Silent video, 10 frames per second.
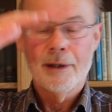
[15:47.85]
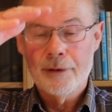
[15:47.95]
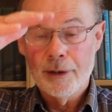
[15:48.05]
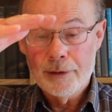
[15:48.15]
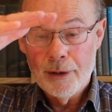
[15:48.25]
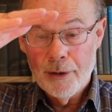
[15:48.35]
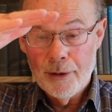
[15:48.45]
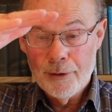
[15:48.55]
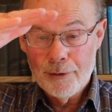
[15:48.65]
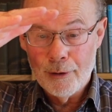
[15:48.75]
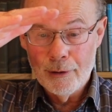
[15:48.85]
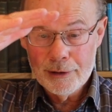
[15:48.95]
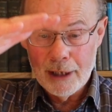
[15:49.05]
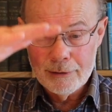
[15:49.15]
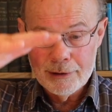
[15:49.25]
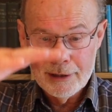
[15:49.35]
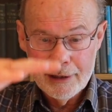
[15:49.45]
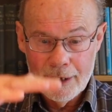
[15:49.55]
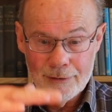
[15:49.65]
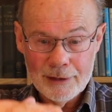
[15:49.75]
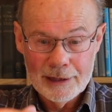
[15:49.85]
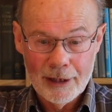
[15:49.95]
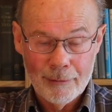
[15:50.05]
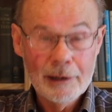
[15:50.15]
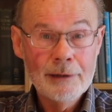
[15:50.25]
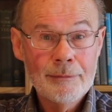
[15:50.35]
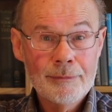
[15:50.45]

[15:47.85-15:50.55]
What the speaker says: that thaws out every summer